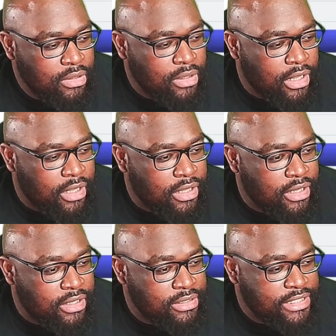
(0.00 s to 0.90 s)

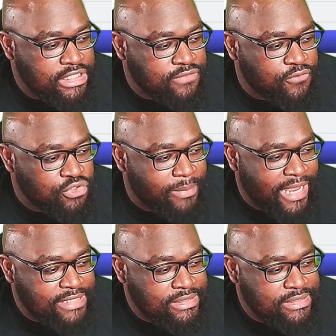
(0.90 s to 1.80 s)
Days of Future
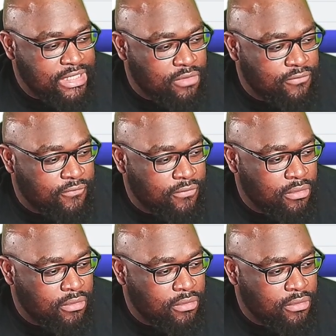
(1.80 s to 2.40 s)
Past itself.